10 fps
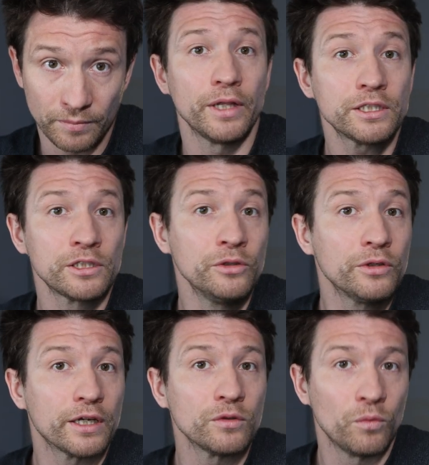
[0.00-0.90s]
So let's
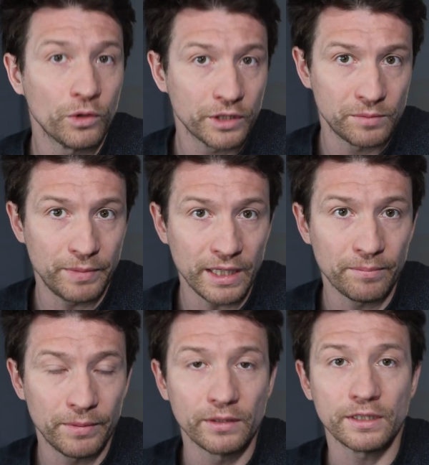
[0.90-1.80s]
look at what is
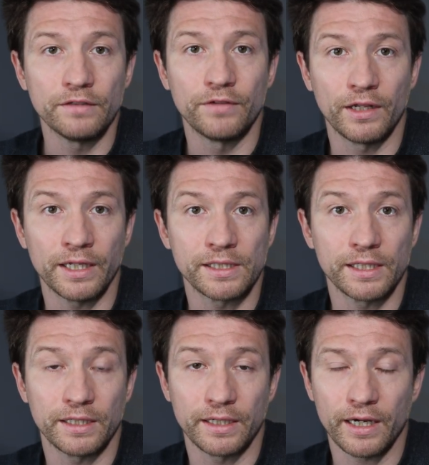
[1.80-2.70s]
being built in
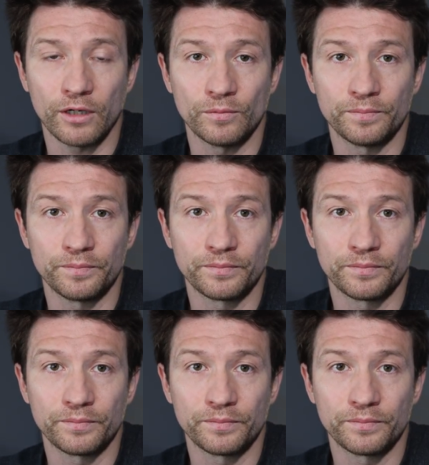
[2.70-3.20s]
Valencia now.